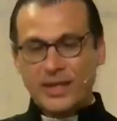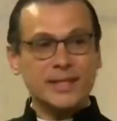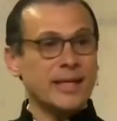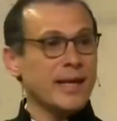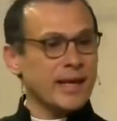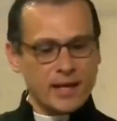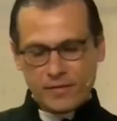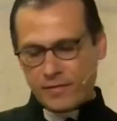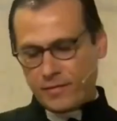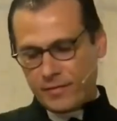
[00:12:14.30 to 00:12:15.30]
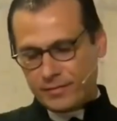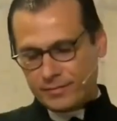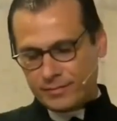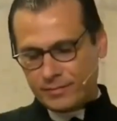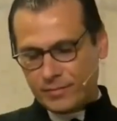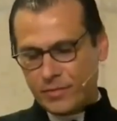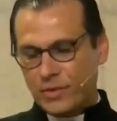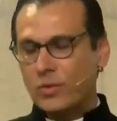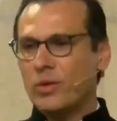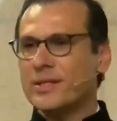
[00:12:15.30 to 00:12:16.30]
He is in a cave
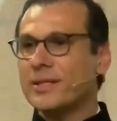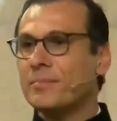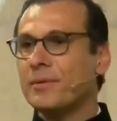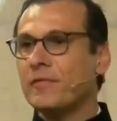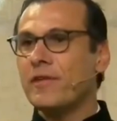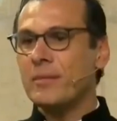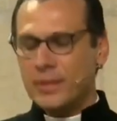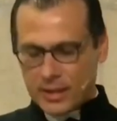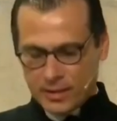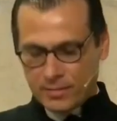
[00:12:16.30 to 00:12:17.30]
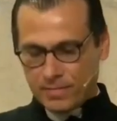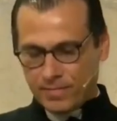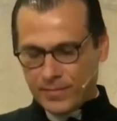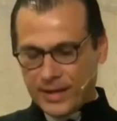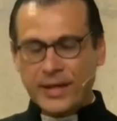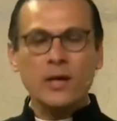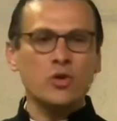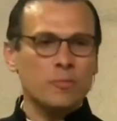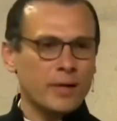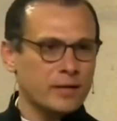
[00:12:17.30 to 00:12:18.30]
with a simple family, an
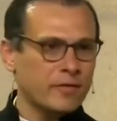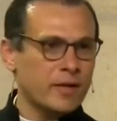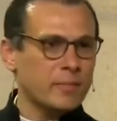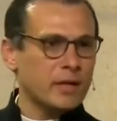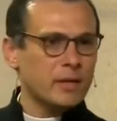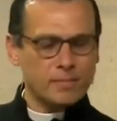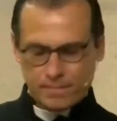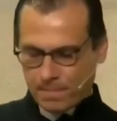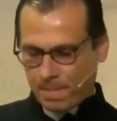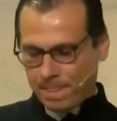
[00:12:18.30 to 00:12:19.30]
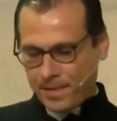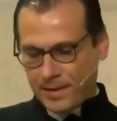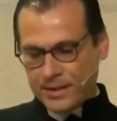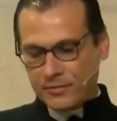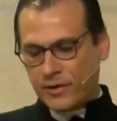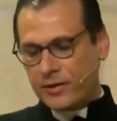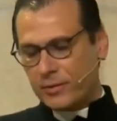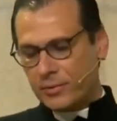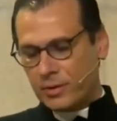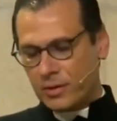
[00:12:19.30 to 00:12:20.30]
occupied family. He's
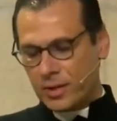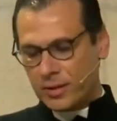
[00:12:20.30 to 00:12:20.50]
vulnerable.